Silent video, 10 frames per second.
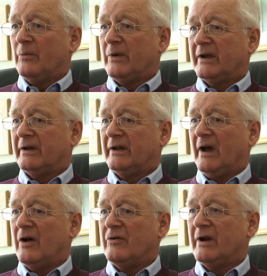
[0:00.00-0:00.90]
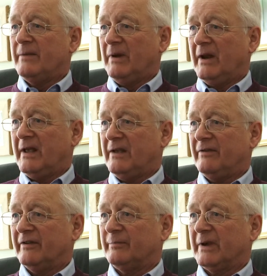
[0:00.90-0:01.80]
We can only believe
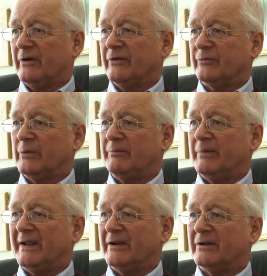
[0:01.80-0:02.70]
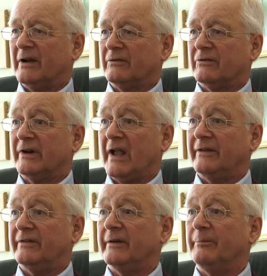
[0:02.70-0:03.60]
it's because we've been
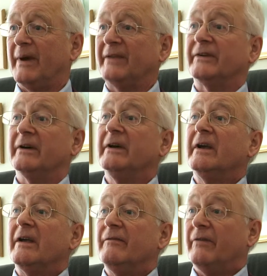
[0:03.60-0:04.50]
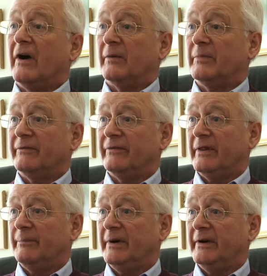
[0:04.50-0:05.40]
created a better environment for
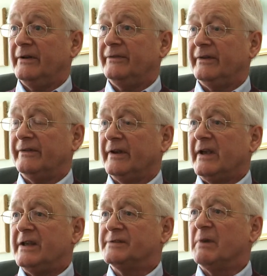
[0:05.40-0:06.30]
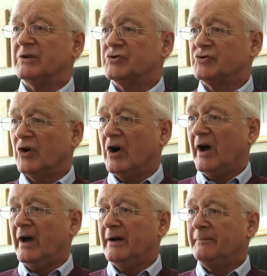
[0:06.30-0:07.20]
the birds. It's much
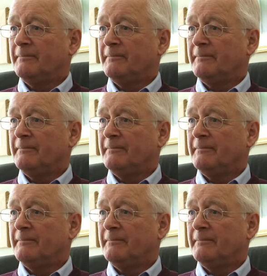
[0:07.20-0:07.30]
drier.